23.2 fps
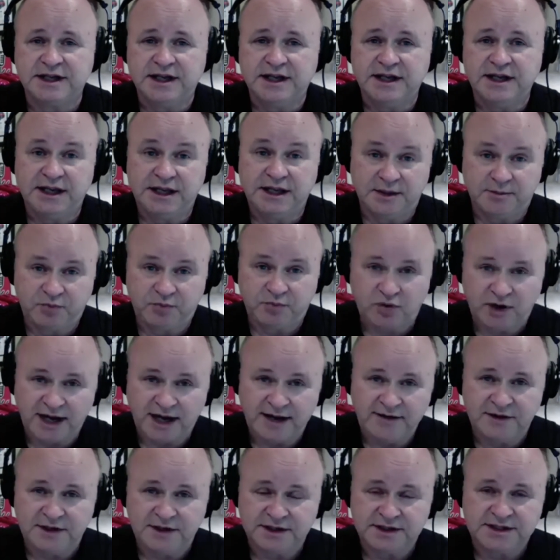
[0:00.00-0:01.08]
in the
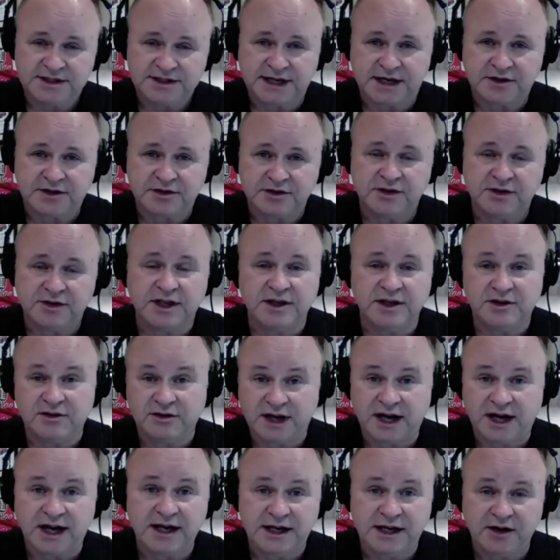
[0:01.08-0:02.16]
private sector that you're
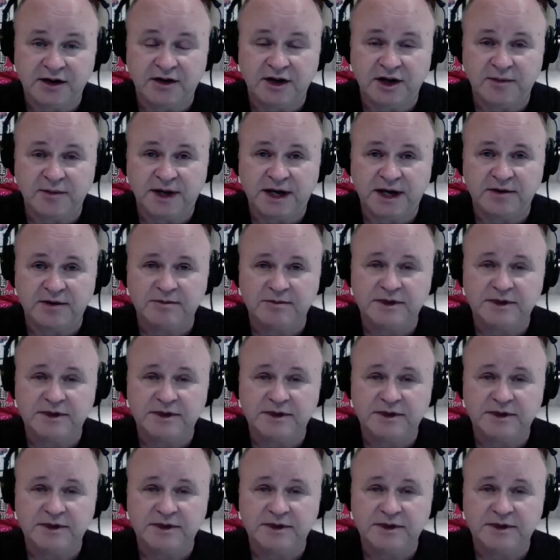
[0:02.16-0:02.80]
not hearing about.